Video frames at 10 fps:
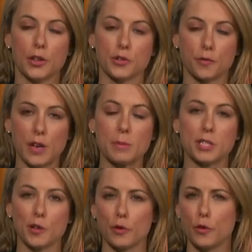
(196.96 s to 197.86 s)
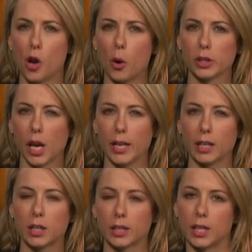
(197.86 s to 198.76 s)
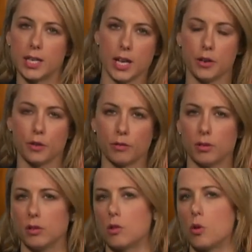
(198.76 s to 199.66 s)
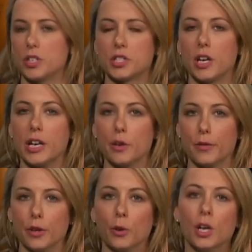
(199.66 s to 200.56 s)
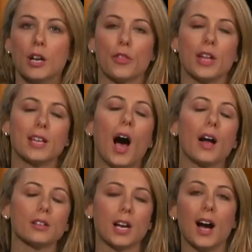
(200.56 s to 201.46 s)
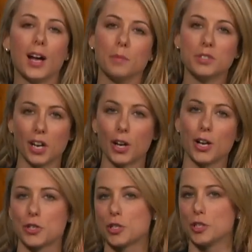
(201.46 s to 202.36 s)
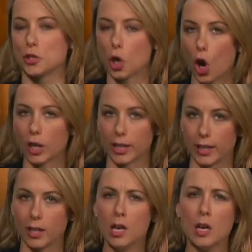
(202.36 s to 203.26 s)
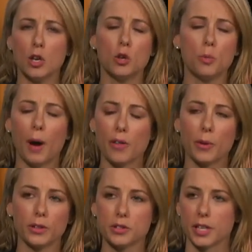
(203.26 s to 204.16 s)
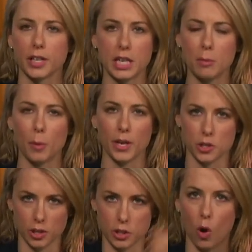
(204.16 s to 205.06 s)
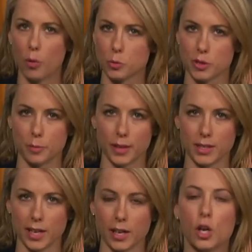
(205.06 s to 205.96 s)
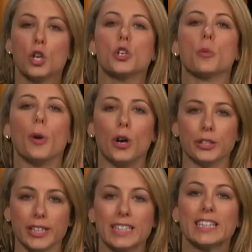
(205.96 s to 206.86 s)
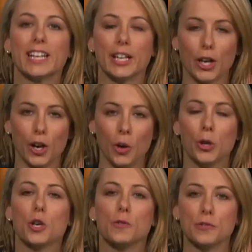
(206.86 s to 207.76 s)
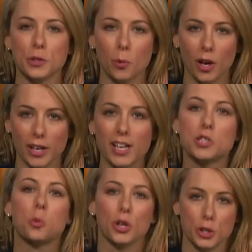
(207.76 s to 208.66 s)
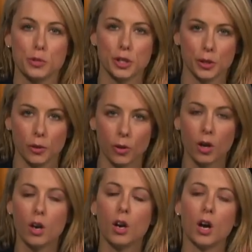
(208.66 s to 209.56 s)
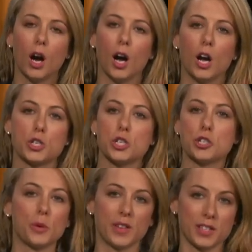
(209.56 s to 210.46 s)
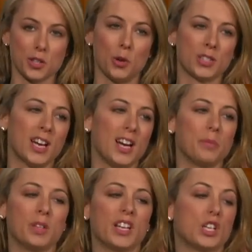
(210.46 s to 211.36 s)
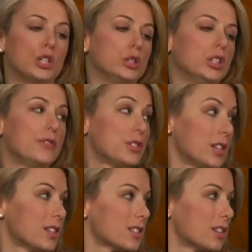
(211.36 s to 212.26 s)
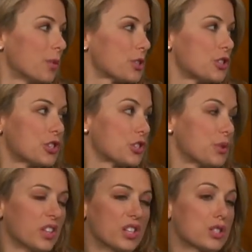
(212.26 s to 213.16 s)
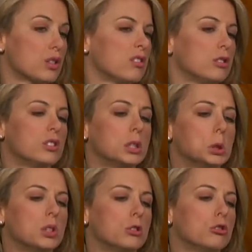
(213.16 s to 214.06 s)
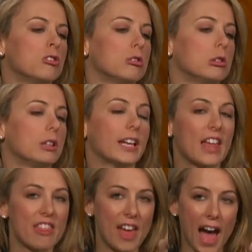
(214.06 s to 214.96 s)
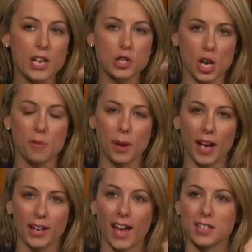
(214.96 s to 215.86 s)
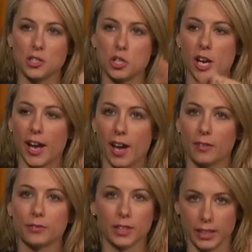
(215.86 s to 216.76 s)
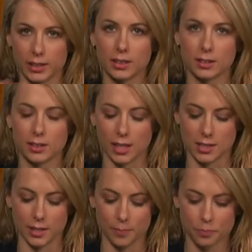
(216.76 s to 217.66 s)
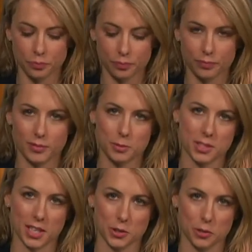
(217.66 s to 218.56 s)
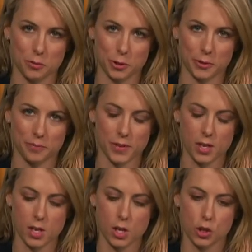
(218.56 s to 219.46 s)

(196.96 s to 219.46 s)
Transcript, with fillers: There's yeah. a famous interview. If you go online and click like inter uh, Courtney Stodden interview, the entire time Doug Hutchinson is talking, who, by the way, looks like a chemo patient because he always wears a bandana. You're balding. Let it go. You're fifty-one. It's what you do. Uh, she's doing this the whole time. Like, have you seen this? Where she's mm-hmm. just doing this. Like that JPEG as a GIF. Like, that's it. That was a tech joke for you. Okay.